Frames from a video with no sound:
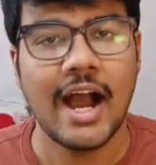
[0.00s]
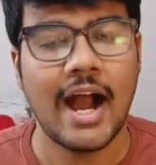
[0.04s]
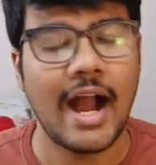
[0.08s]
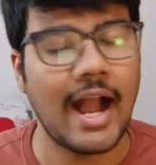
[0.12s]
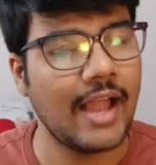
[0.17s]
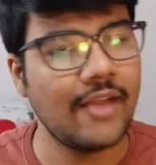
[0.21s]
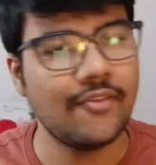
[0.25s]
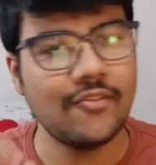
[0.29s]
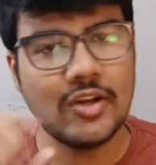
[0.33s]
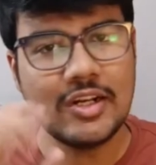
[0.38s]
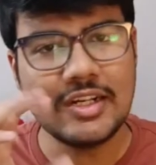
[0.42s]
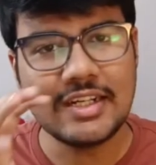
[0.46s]
i
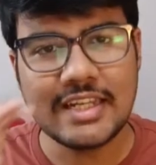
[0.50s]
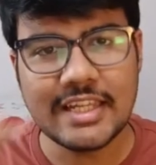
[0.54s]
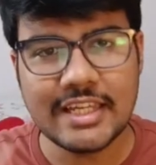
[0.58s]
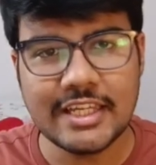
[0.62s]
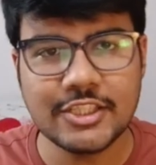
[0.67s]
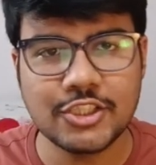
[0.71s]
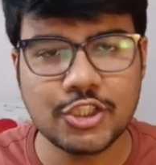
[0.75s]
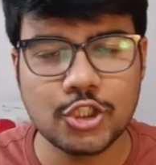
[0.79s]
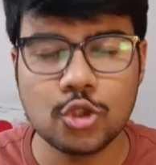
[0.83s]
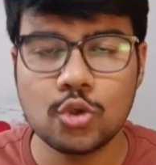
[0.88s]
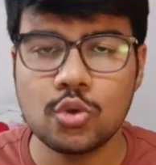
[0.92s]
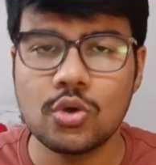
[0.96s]
will teach
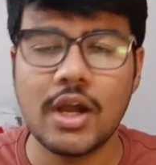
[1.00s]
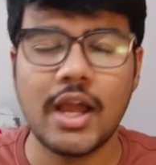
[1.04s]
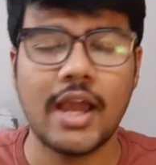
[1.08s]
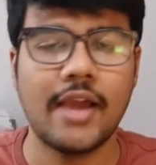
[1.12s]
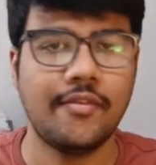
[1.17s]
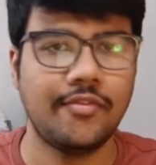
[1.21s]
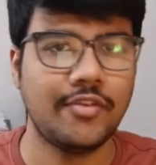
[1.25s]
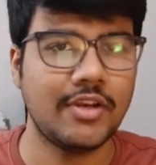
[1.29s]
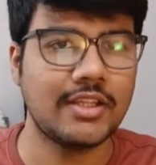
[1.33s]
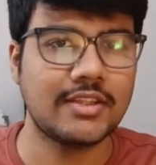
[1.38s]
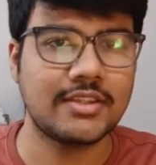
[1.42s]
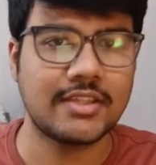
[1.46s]
you
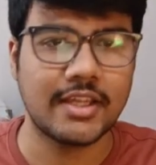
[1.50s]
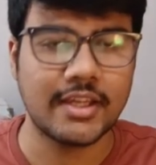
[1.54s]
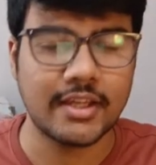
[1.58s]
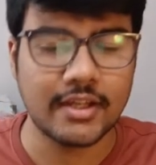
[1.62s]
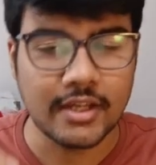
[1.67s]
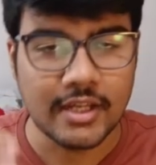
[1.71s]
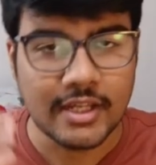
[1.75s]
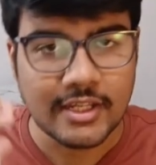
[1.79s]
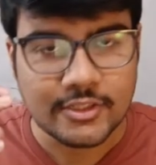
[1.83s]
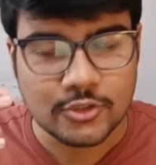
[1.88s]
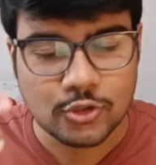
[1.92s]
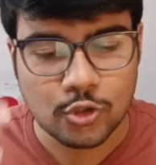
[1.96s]
everything
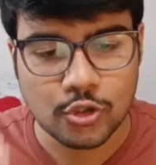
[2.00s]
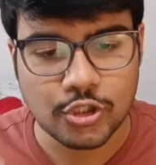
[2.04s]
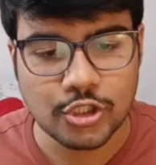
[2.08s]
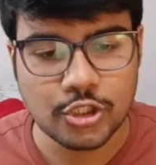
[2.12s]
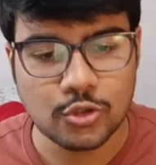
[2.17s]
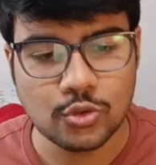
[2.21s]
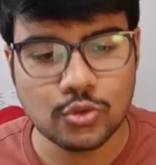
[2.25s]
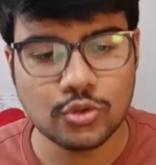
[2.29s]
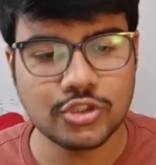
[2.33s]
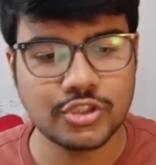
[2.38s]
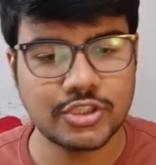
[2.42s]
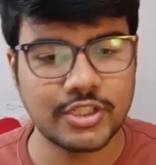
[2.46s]
so
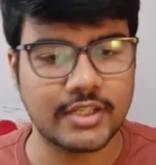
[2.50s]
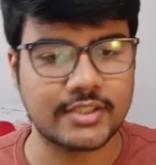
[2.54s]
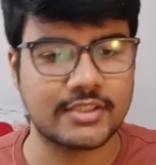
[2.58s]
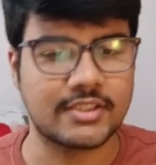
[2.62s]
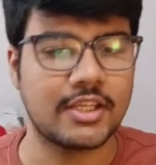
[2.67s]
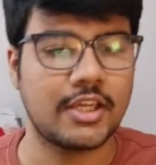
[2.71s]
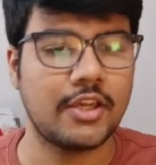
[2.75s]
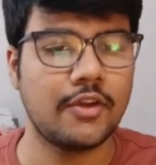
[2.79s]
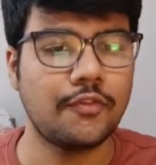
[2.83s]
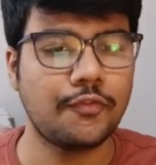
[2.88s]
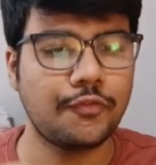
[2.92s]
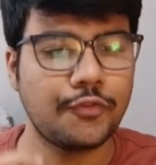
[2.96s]
you just
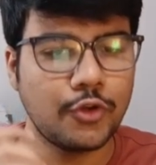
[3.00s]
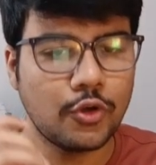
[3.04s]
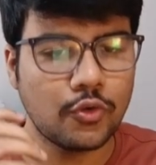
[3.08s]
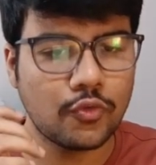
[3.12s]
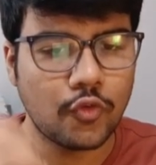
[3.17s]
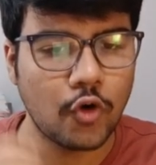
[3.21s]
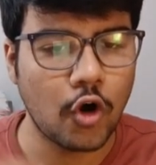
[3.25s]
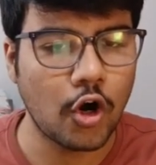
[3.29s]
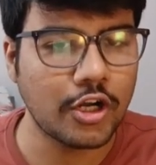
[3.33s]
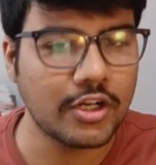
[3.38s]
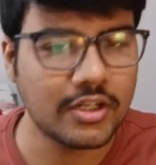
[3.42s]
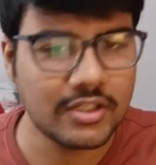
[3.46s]
if you
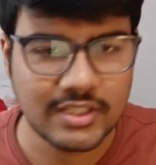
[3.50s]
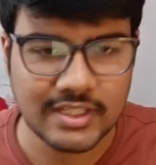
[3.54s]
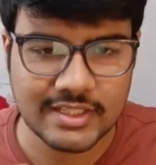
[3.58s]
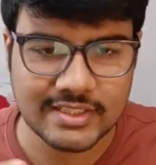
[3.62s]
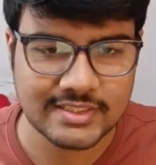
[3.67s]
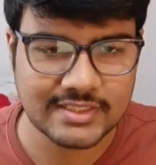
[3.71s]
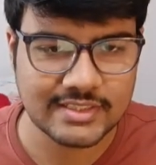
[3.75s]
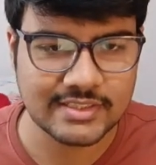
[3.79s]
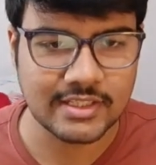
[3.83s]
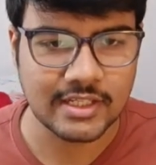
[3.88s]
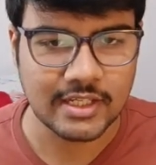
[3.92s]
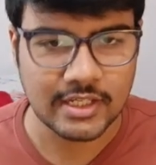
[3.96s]
want
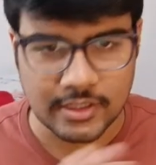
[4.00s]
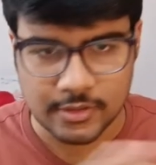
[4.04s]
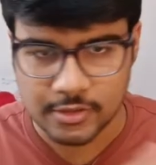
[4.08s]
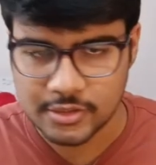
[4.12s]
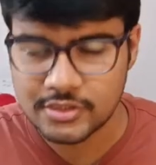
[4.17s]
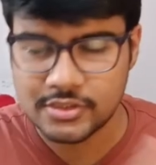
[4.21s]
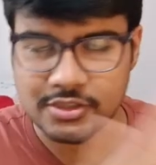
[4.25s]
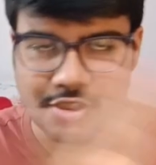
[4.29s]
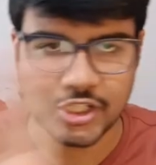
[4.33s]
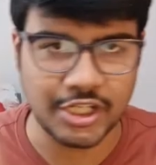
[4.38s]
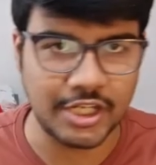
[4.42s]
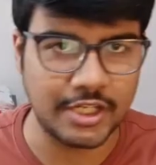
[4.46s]
this
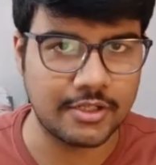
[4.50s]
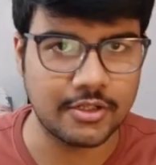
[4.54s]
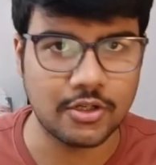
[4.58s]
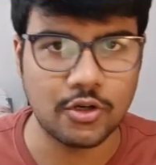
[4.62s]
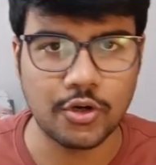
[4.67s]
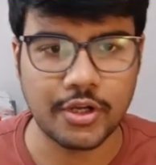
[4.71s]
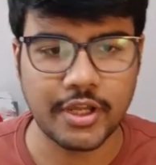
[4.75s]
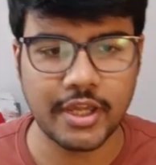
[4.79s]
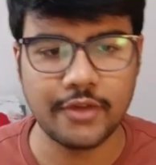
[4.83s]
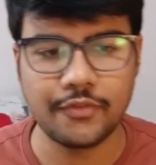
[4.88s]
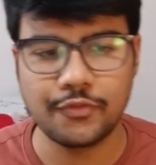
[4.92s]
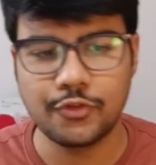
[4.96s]
sheet
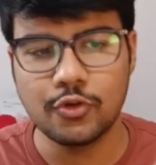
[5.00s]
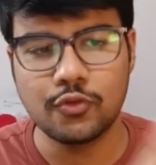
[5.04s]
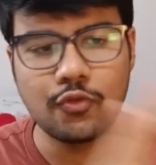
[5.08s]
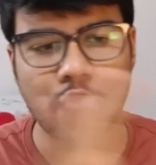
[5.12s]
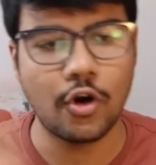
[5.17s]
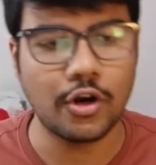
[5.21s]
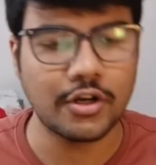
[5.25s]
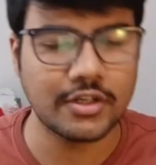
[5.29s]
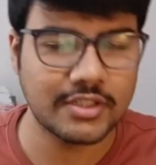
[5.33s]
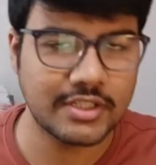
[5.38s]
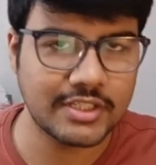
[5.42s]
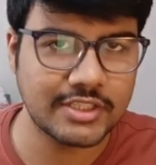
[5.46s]
okay if you
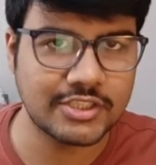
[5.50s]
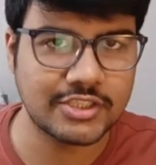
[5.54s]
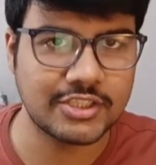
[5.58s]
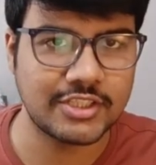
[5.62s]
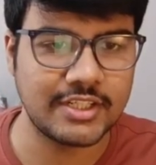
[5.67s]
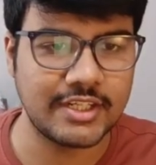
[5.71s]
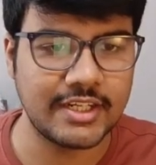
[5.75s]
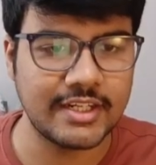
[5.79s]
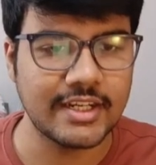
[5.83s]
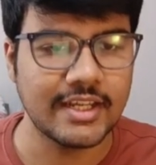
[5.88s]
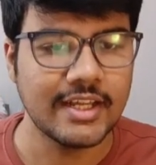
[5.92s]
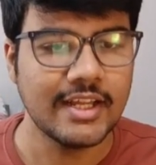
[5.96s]
want this
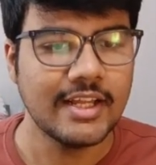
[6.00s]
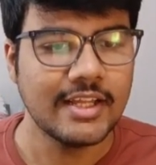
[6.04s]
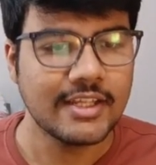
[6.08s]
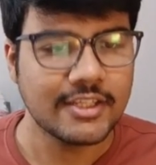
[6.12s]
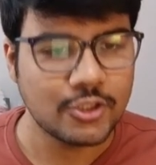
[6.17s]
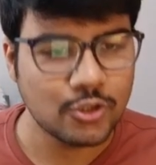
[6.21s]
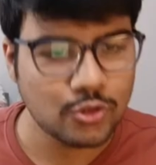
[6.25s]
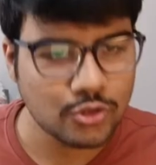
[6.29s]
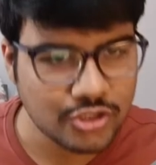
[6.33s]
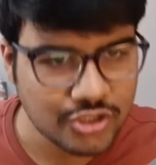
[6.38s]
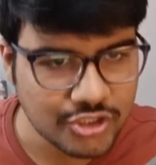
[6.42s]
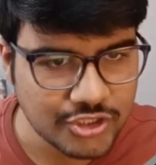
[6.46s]
sheet
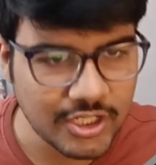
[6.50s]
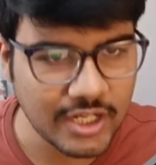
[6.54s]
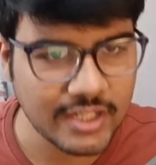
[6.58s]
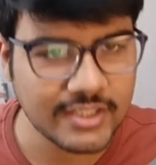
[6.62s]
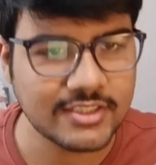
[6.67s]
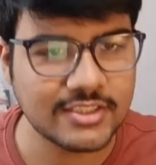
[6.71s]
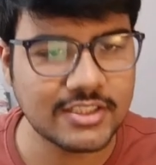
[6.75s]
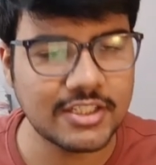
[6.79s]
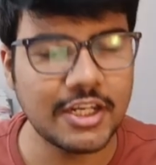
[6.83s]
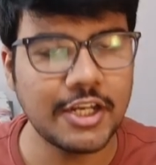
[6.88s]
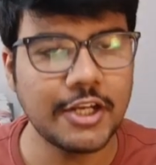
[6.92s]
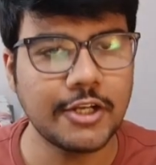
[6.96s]
you
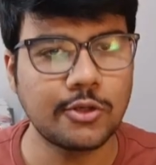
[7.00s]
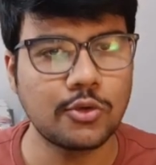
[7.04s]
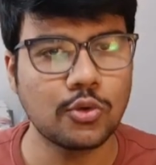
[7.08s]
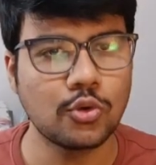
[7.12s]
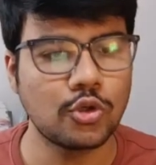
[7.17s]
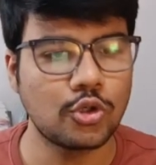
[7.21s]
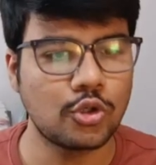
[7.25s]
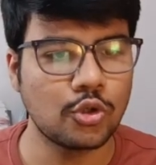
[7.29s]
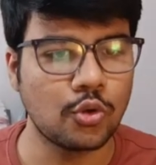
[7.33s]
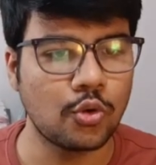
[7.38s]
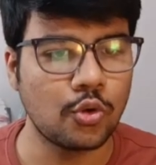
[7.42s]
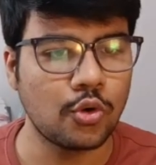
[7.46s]
just need to
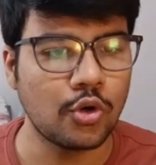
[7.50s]
do